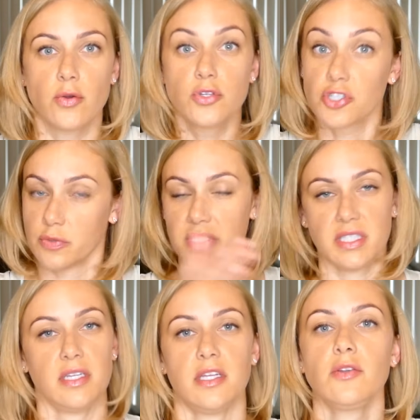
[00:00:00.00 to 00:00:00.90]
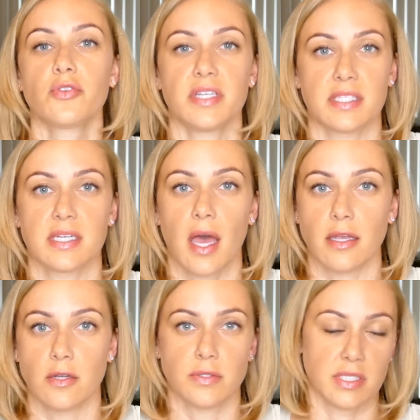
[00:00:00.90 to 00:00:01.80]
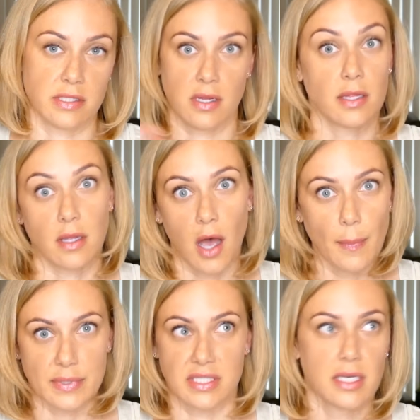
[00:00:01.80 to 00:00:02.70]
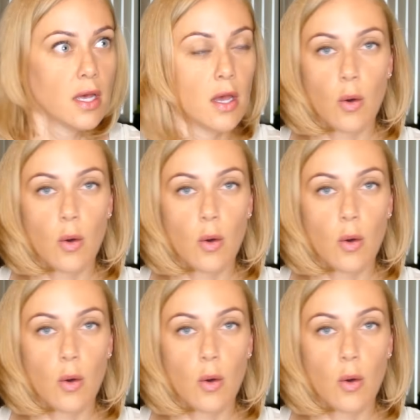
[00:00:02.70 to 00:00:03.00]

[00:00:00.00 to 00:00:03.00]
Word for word: Usually we see an increase in diagnoses, not the opposite.